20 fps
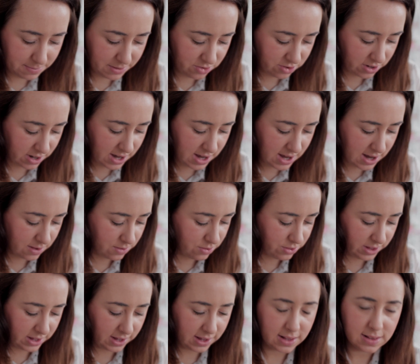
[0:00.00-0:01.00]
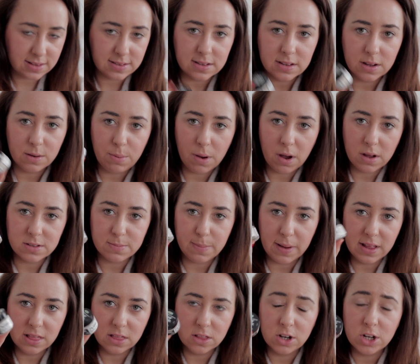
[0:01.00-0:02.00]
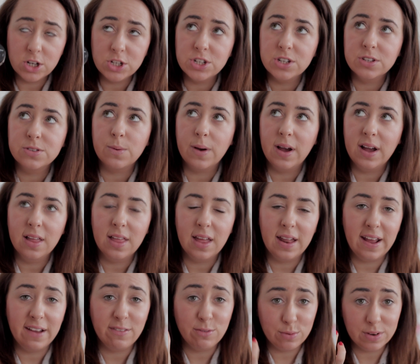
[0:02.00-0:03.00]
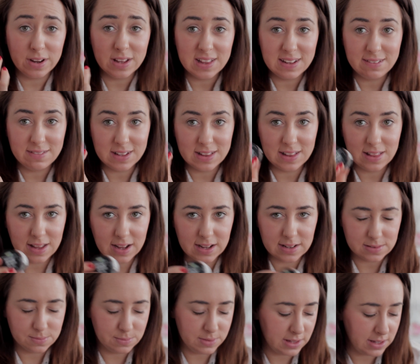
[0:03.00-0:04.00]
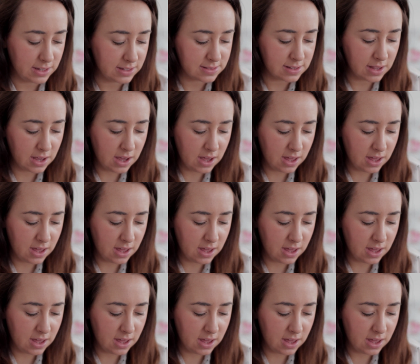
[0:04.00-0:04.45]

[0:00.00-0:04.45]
I've been trying out these little pots by Lush as well, and I really like some of these.